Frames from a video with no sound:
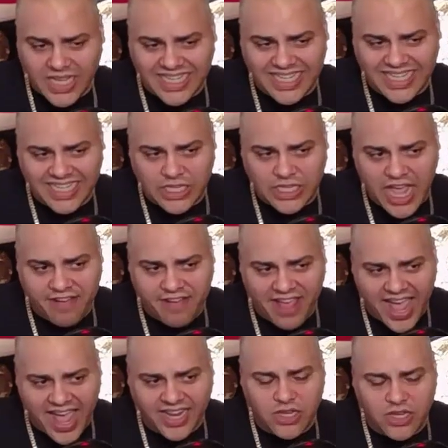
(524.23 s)
you have
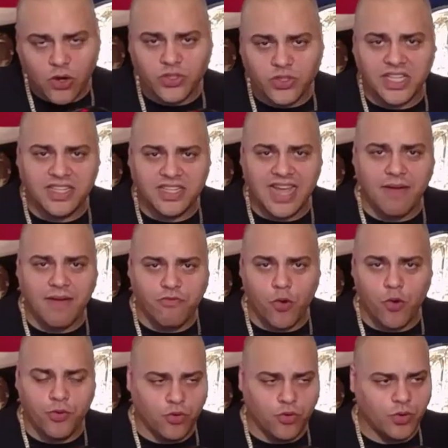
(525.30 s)
Allie who goes to the top rope,
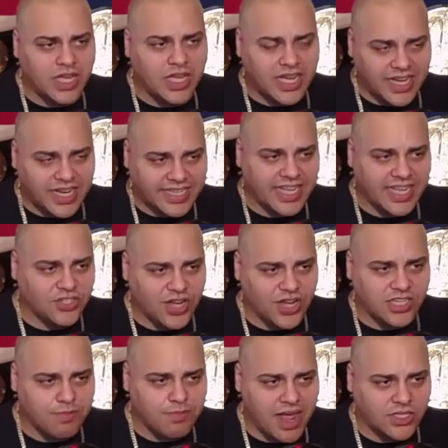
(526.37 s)
who, again,
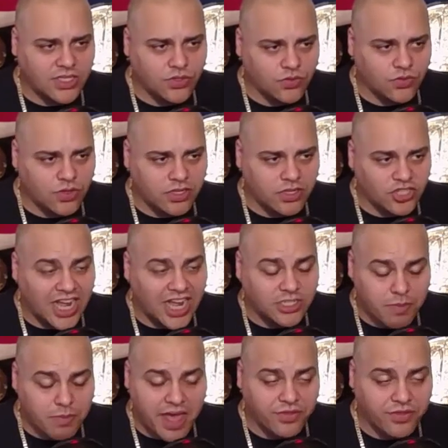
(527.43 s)
Josh Matthews Josh
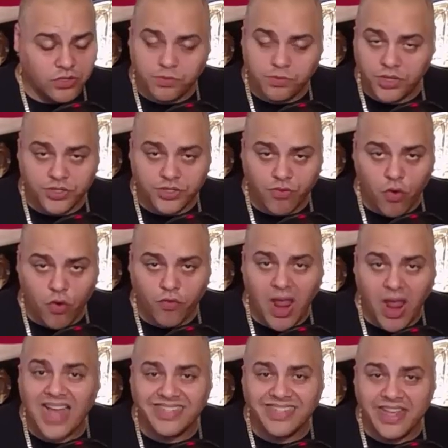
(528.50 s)
Matthews puts her over
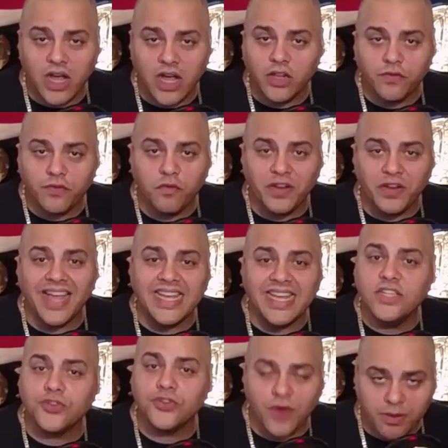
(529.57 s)
as a colorful flying
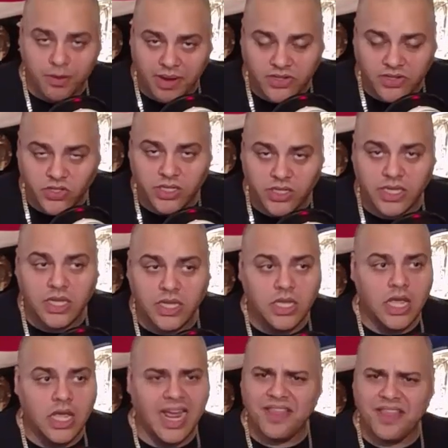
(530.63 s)
Easter egg, basically.
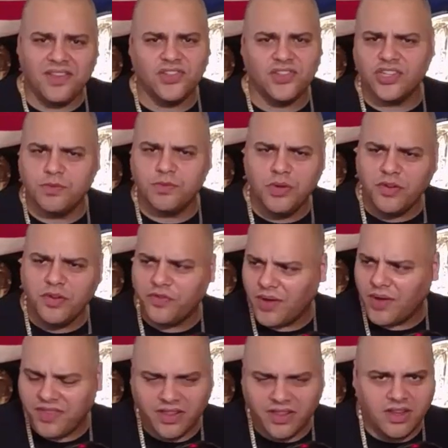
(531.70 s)
And I think she looks beautiful. I
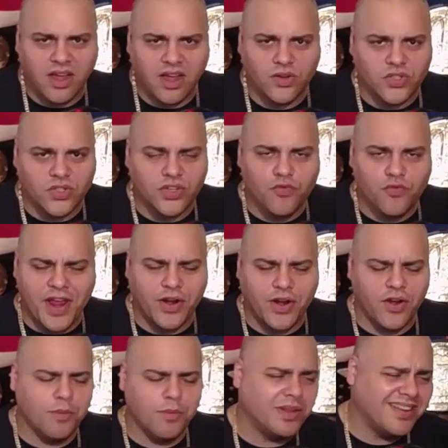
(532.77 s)
think the colors look great on
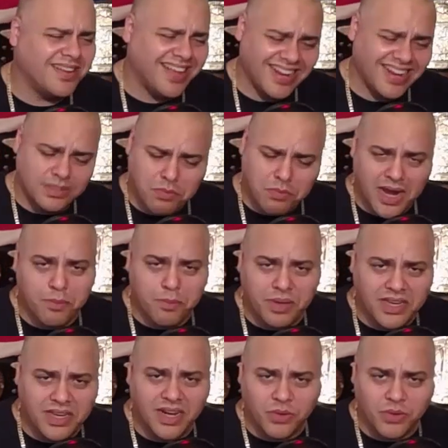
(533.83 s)
her. But again, that's my
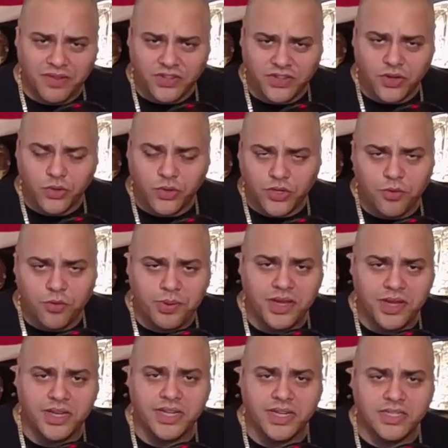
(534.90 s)
opinion. I would love to know what your
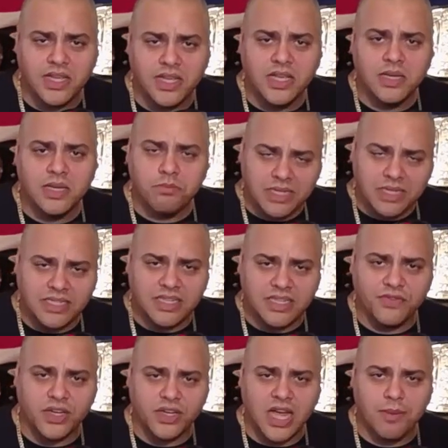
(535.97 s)
opinion is. Please leave
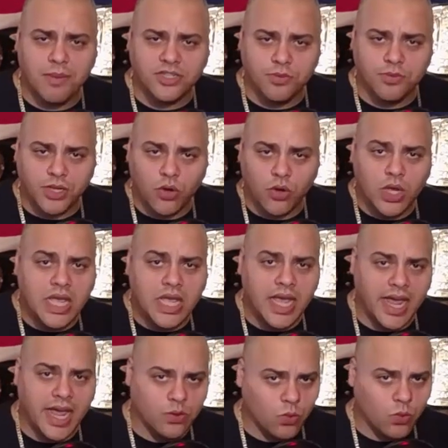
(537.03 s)
your comments here below
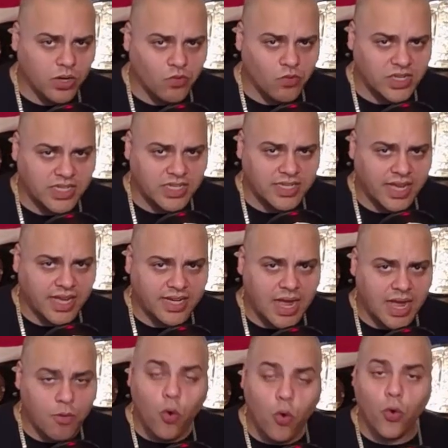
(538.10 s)
at one wrestling dot
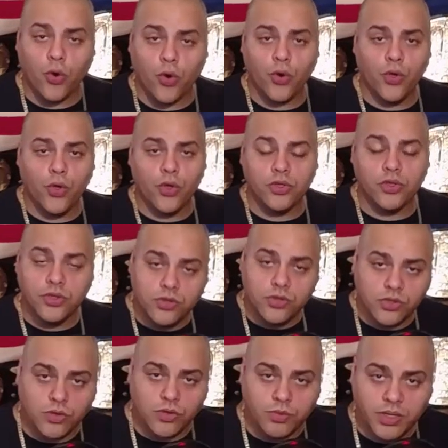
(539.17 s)
com or
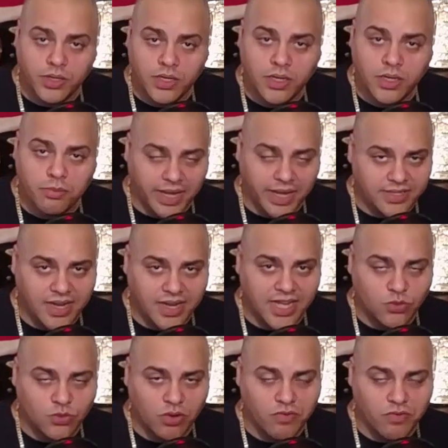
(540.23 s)
YouTube
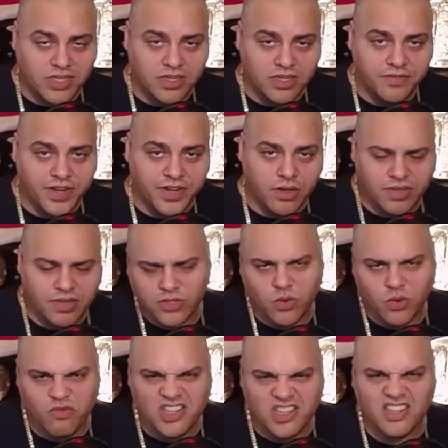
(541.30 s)
backslash one wrestling video. That's
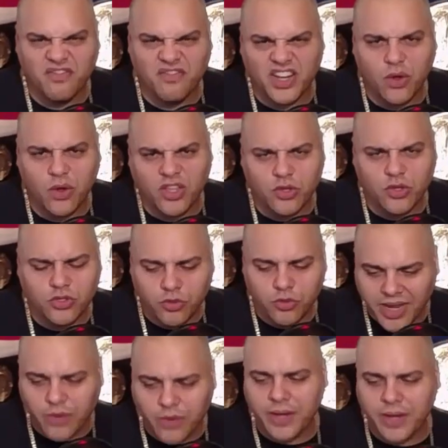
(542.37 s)
one wrestling video on YouTube. Anyway,